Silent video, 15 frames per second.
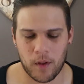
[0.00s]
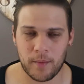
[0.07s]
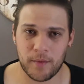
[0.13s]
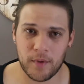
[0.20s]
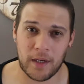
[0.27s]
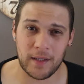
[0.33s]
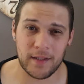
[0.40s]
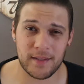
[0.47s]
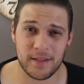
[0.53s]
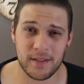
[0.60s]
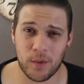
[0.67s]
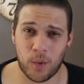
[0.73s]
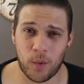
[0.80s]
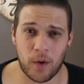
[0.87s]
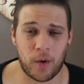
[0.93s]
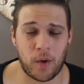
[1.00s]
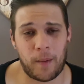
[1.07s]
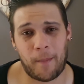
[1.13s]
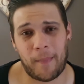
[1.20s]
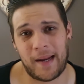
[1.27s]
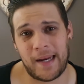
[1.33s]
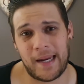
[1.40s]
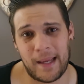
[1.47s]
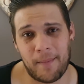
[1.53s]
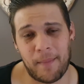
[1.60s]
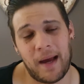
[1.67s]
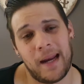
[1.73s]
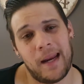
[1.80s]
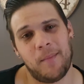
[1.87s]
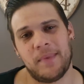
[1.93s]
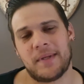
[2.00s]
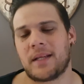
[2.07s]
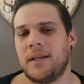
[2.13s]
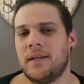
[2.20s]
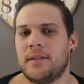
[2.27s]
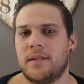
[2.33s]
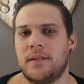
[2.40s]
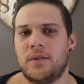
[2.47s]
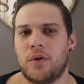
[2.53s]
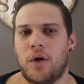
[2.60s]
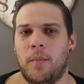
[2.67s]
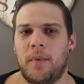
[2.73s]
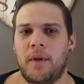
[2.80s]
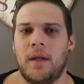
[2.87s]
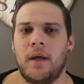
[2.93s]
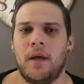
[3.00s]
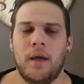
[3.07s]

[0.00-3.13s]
welcome to Clinton's Corner on a Monday. My name is Clinton Jarman.